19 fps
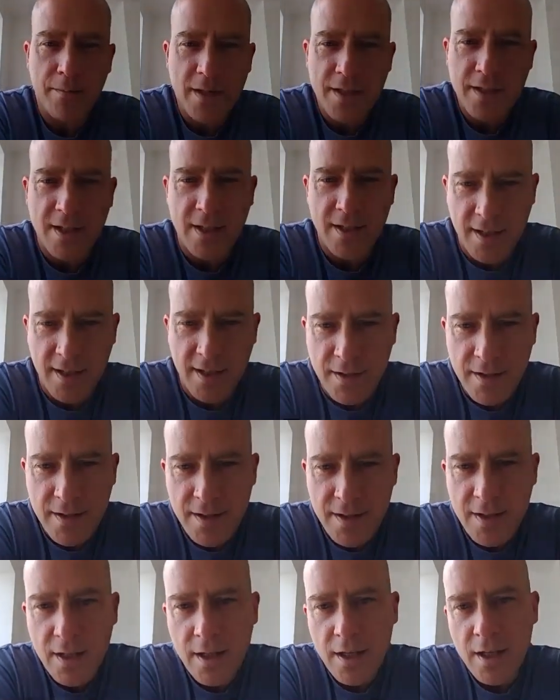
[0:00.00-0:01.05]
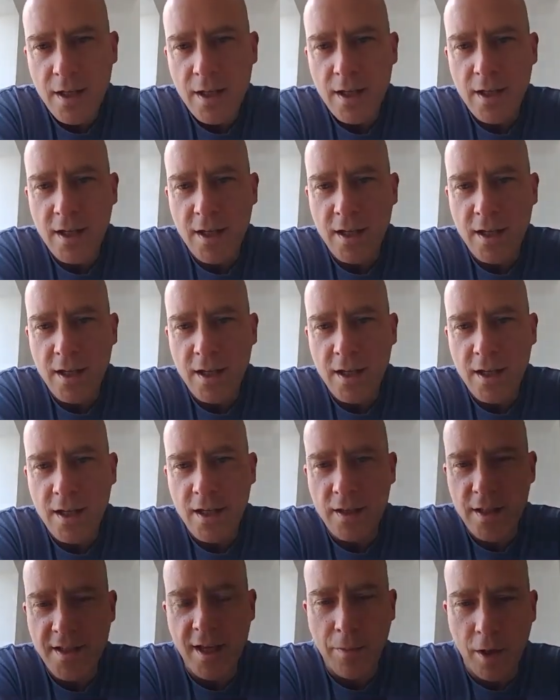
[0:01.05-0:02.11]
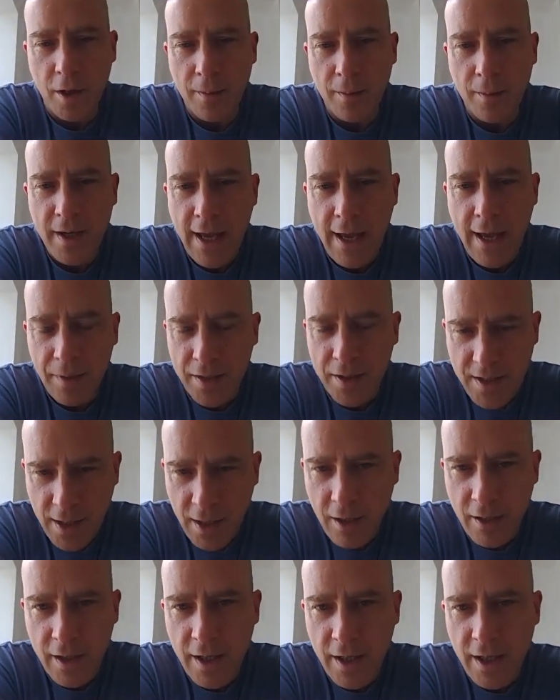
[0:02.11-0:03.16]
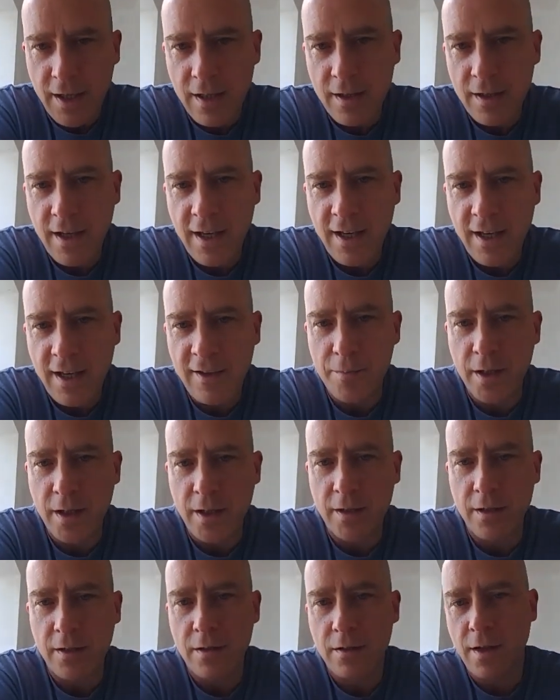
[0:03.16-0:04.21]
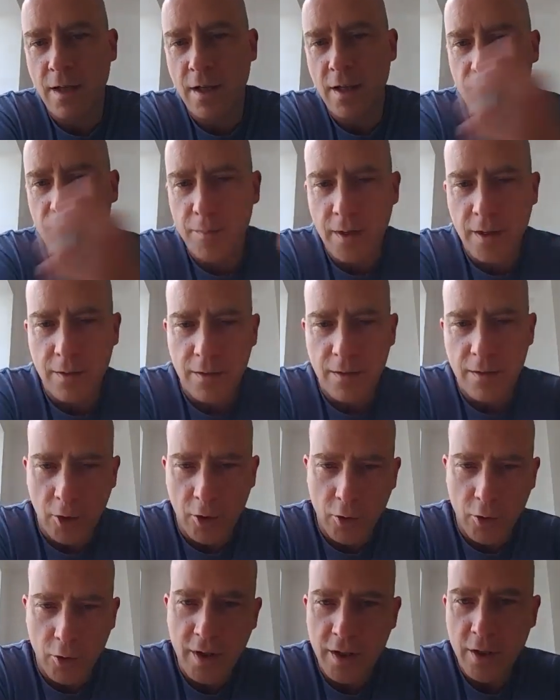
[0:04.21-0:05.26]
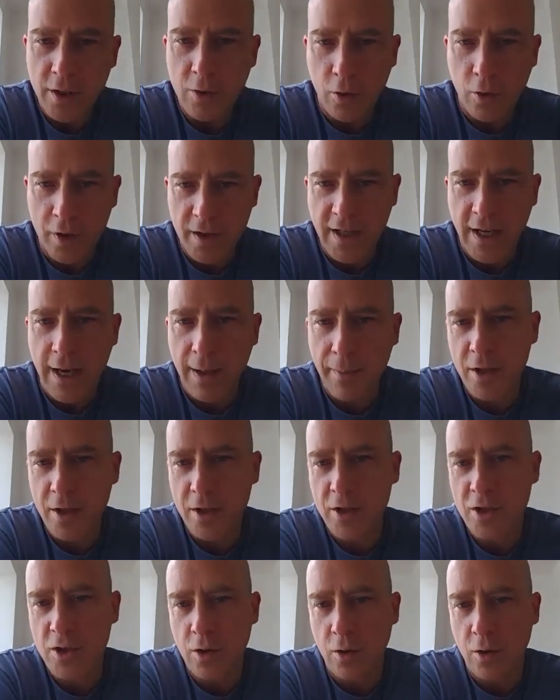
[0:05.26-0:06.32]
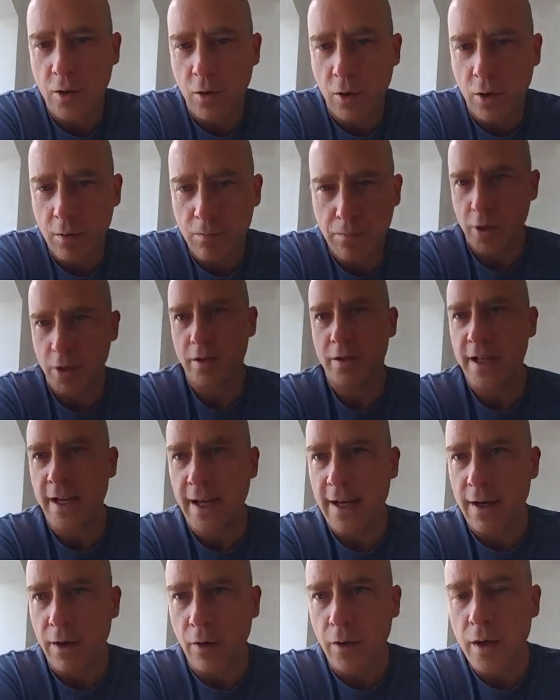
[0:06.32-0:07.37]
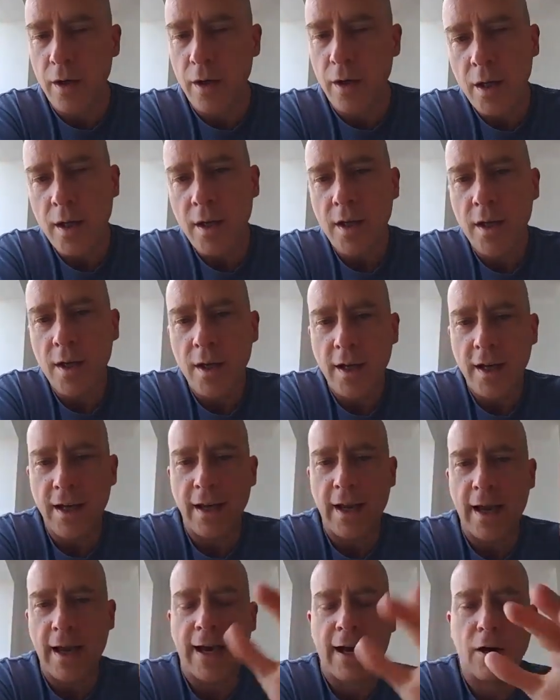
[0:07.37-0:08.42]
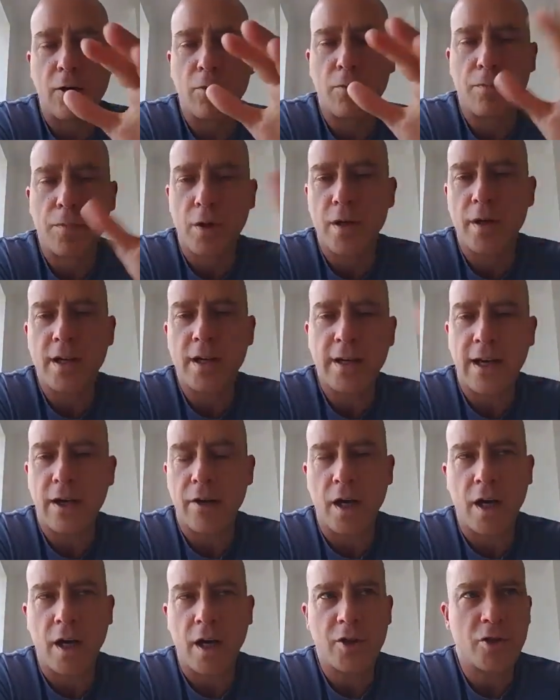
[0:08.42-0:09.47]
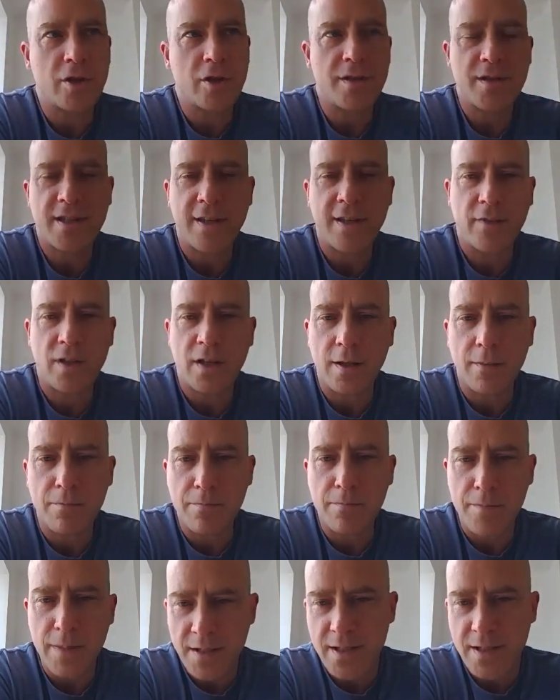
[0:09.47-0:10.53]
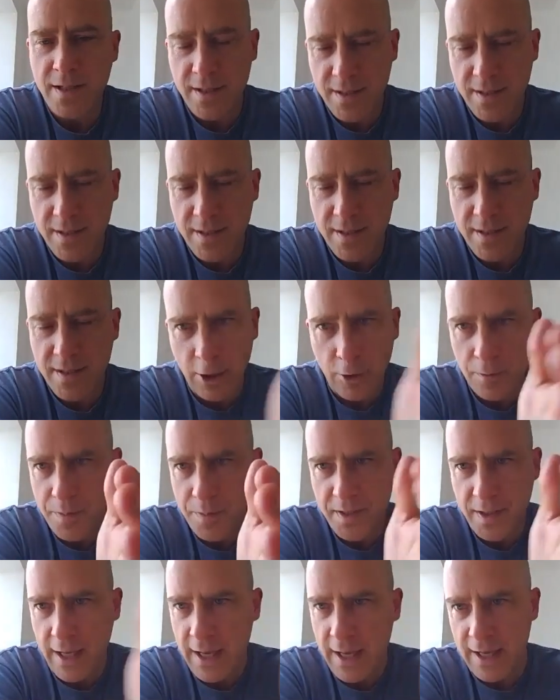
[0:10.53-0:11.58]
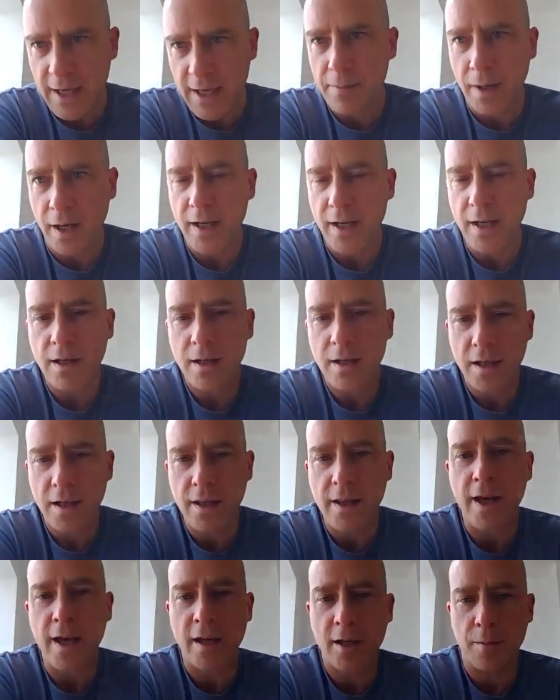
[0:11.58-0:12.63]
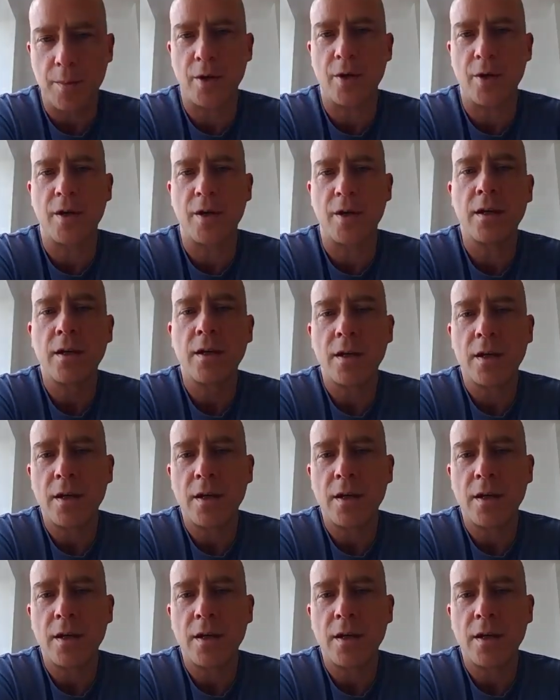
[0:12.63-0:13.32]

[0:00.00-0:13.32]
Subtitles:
businesses in the St. Paul, Minneapolis area have been looted or damaged or burned down. And how burning down 170 businesses helps anybody in that community